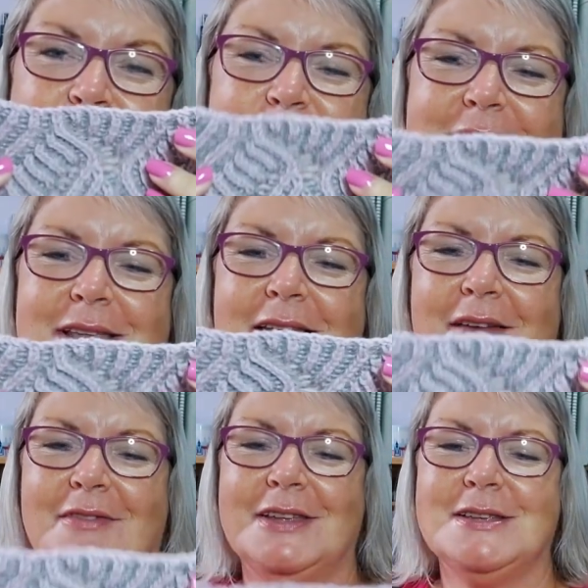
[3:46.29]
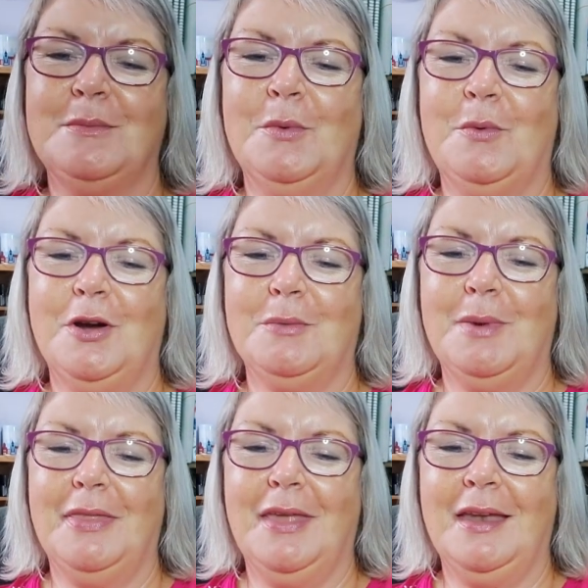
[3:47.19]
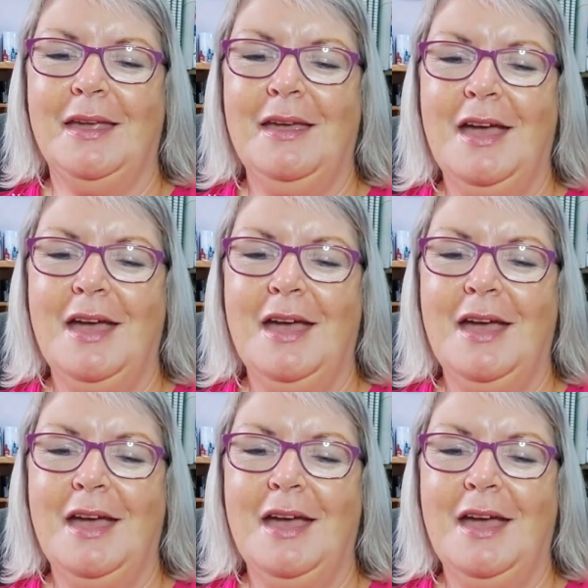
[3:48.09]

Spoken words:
using the lavender, so I'm not worried about that.